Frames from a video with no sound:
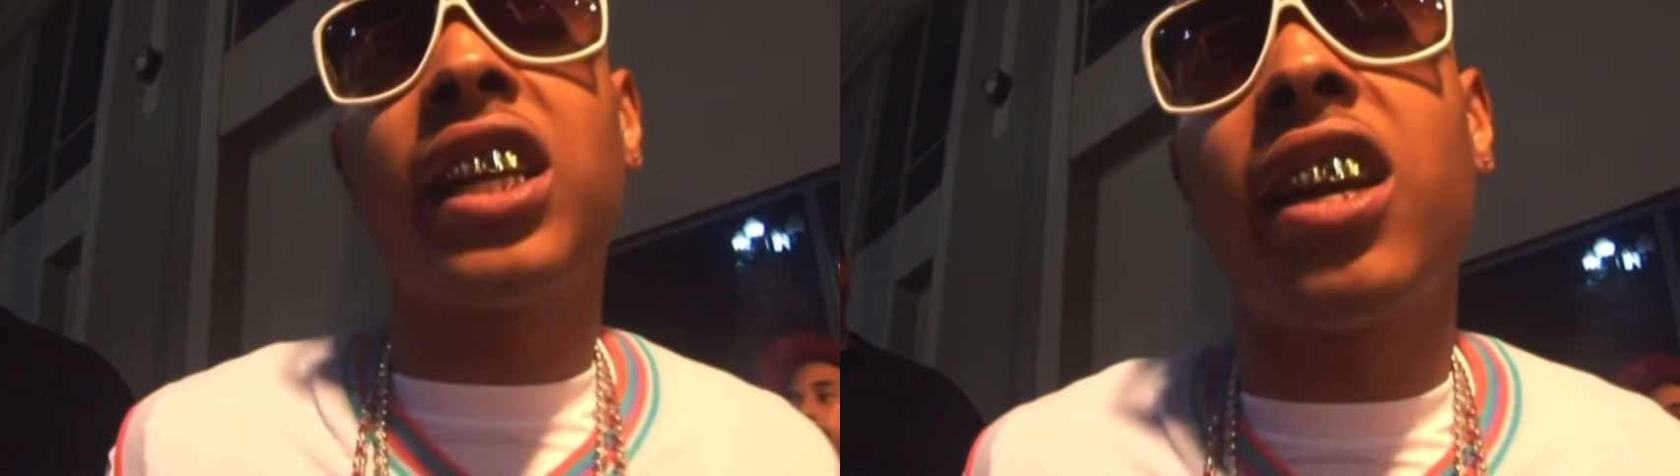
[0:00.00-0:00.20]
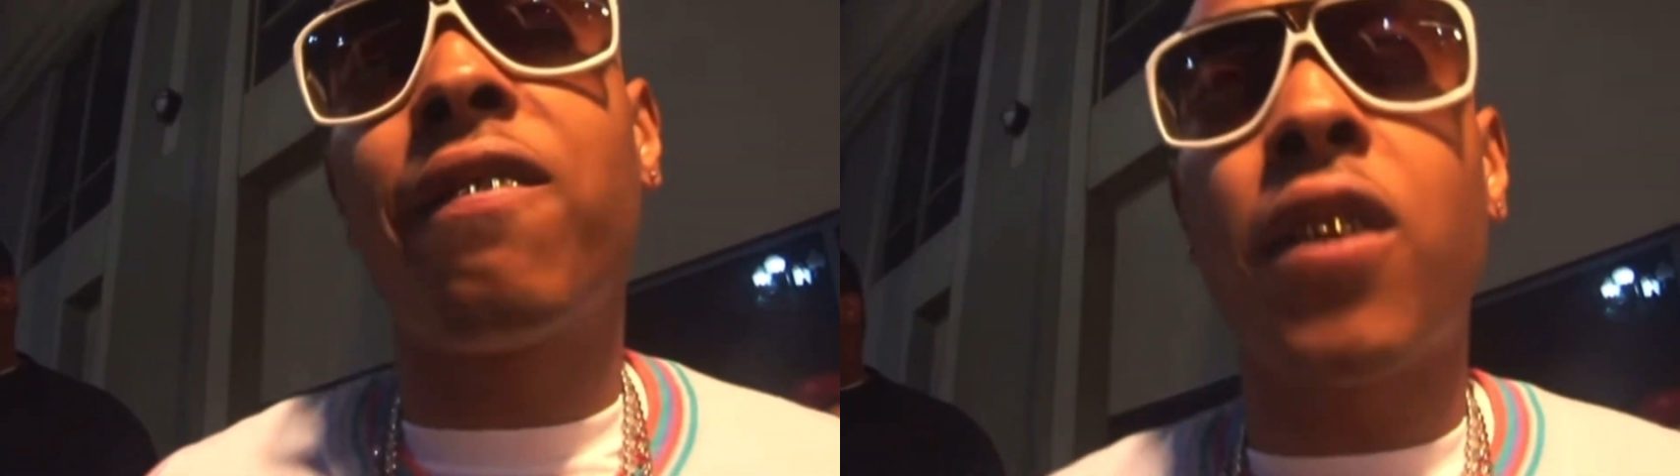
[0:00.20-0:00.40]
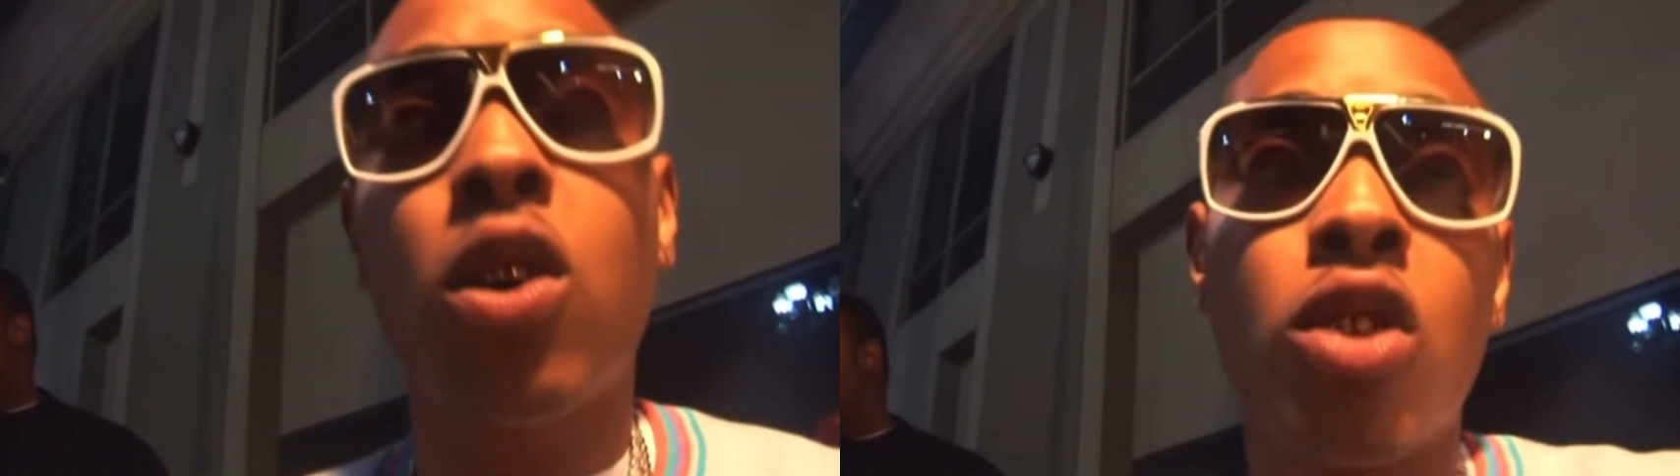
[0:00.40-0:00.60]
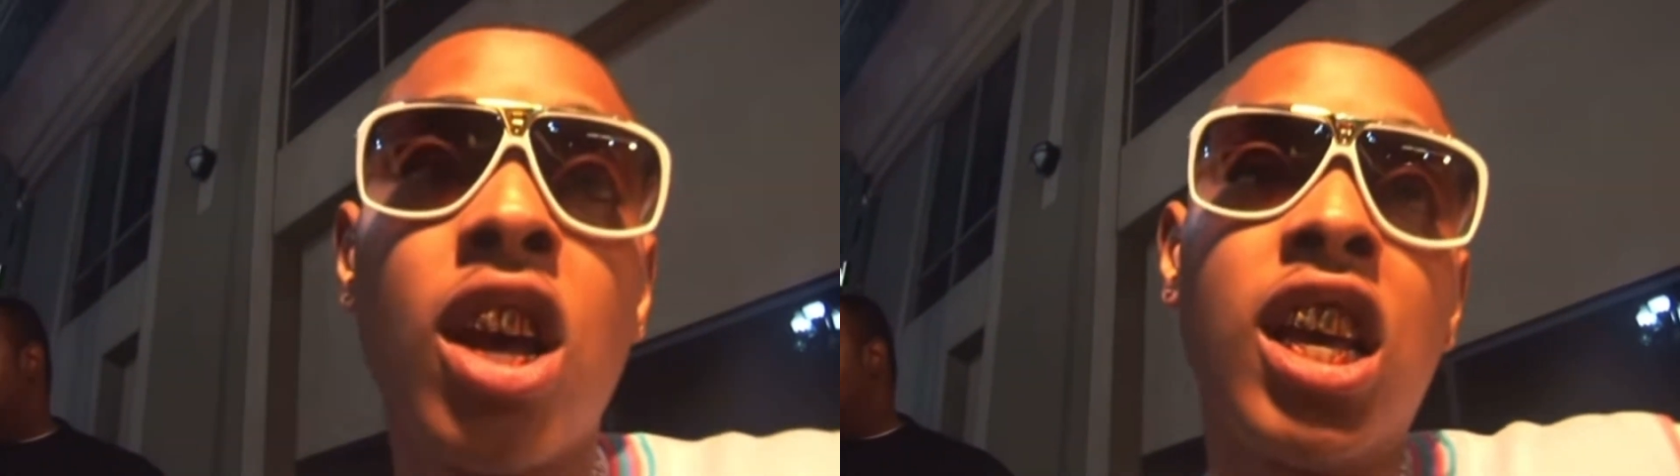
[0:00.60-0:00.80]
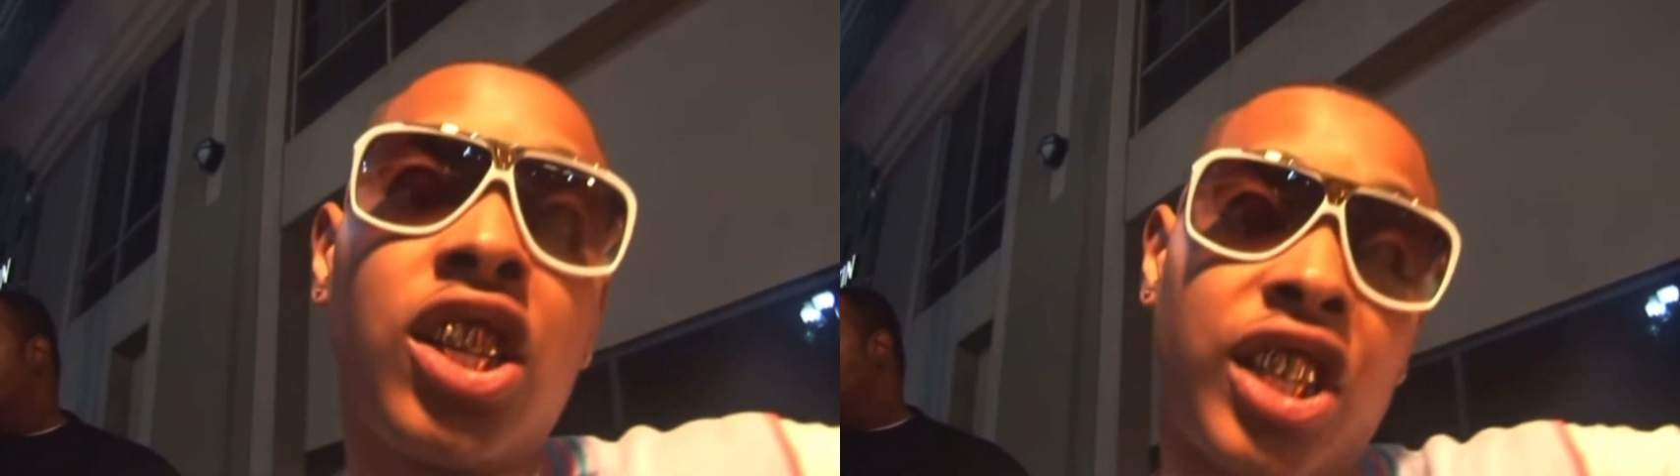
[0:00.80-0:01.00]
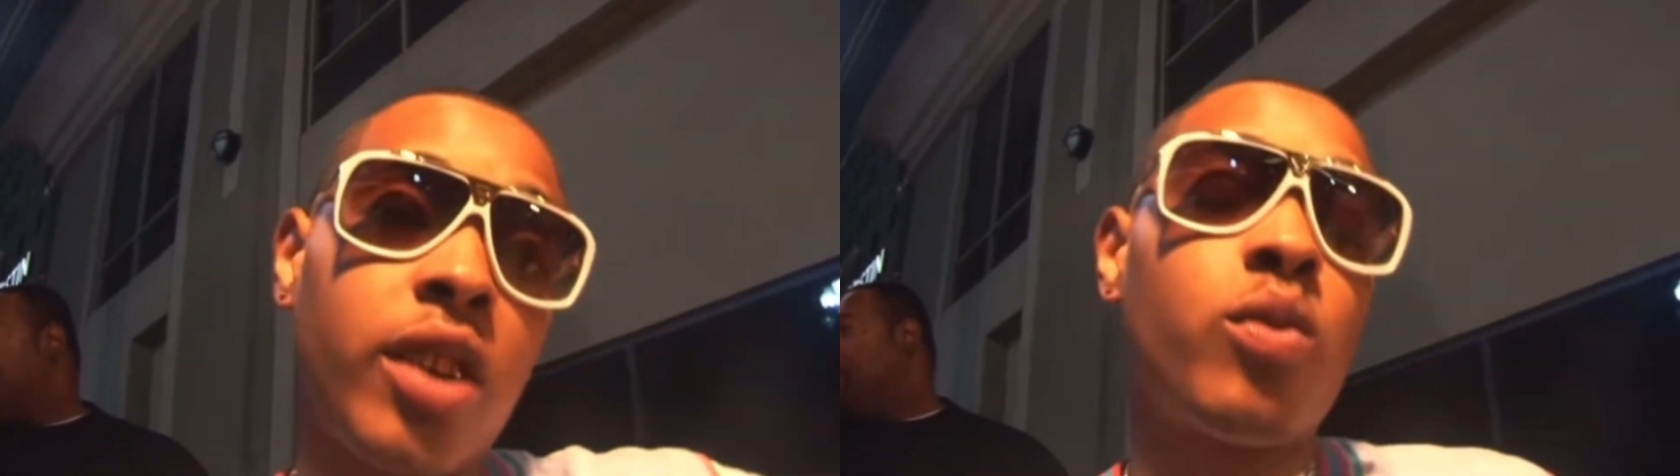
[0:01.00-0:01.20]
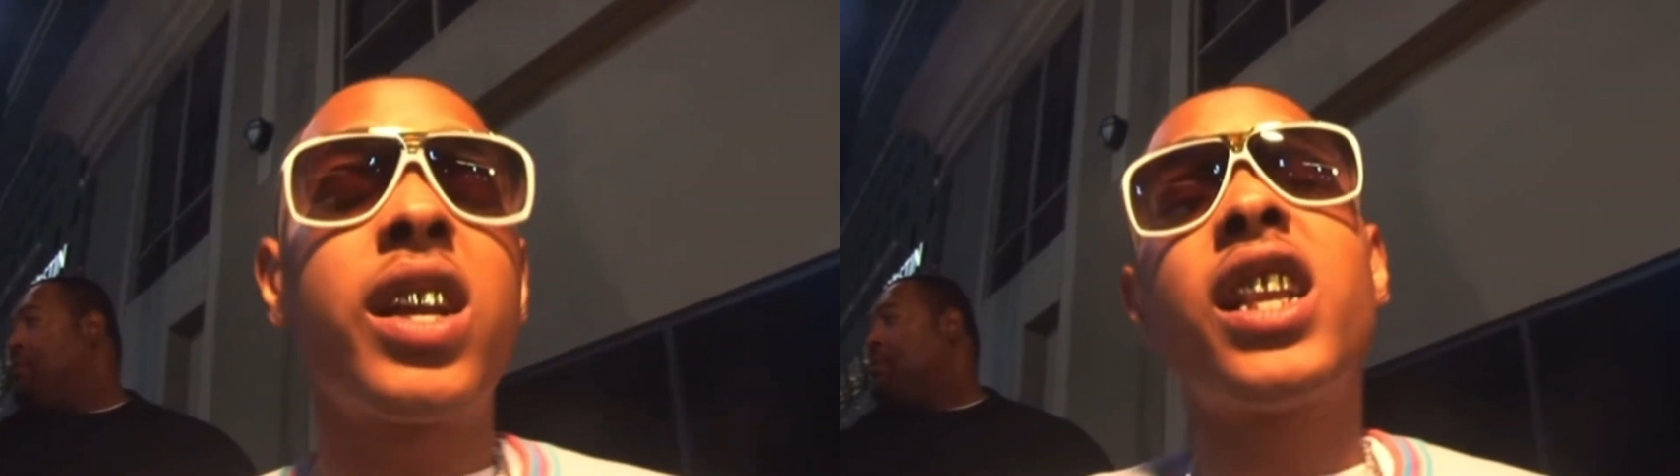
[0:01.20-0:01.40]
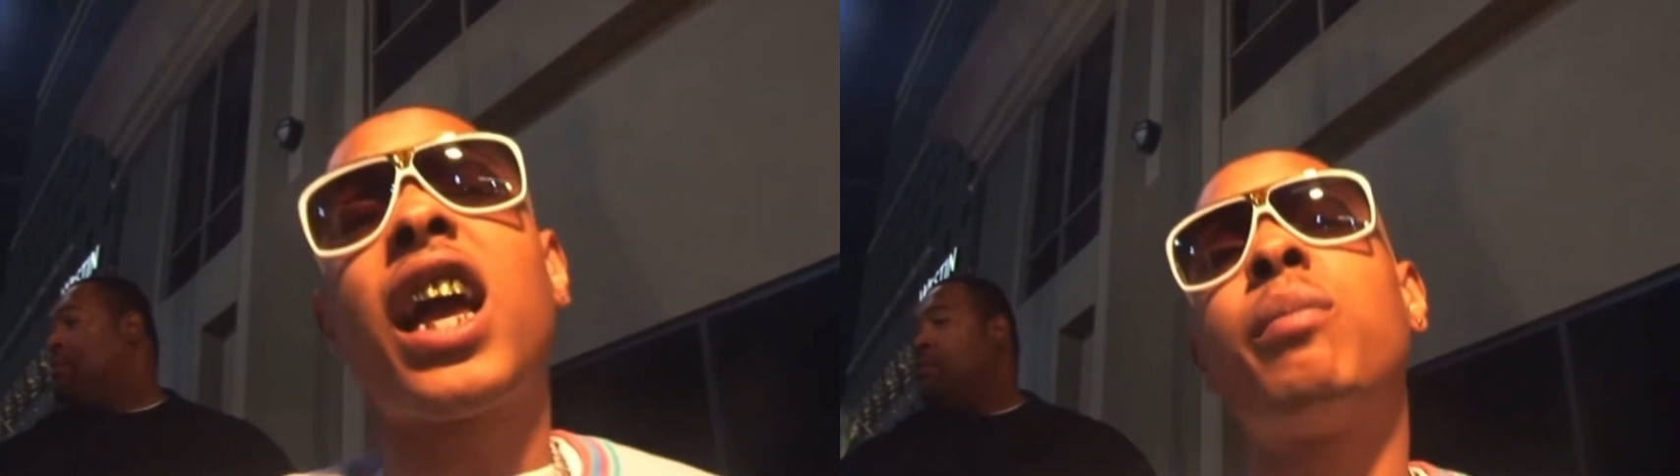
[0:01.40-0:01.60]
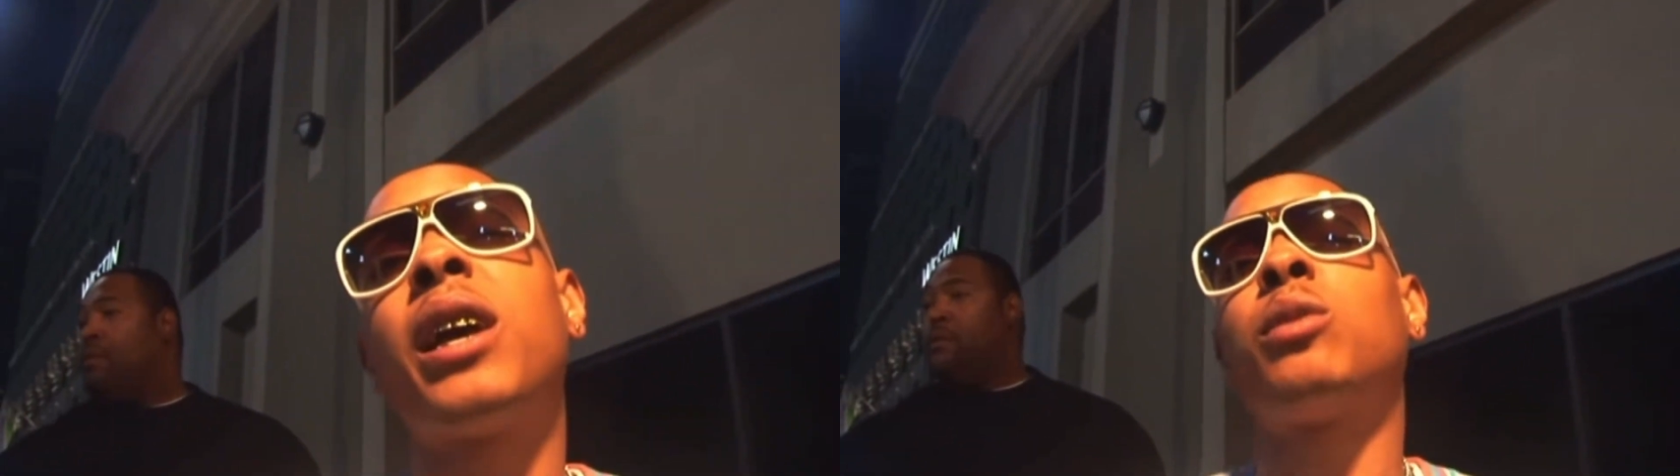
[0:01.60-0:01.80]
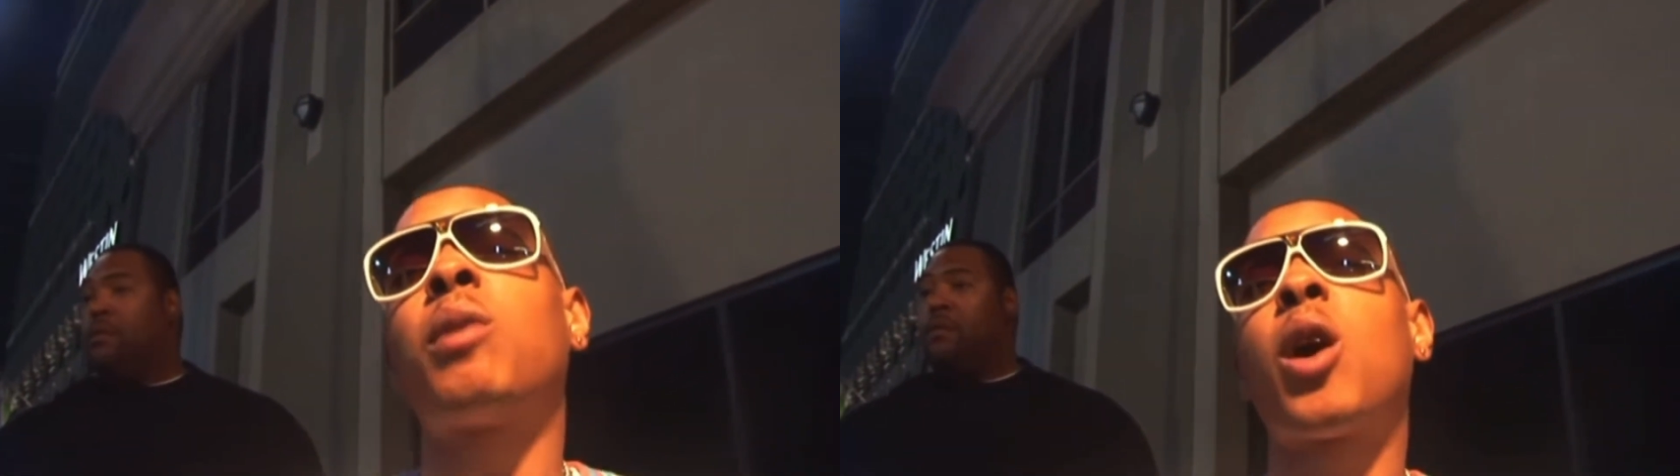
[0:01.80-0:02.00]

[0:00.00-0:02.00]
Cause I was making that much money, bro, selling them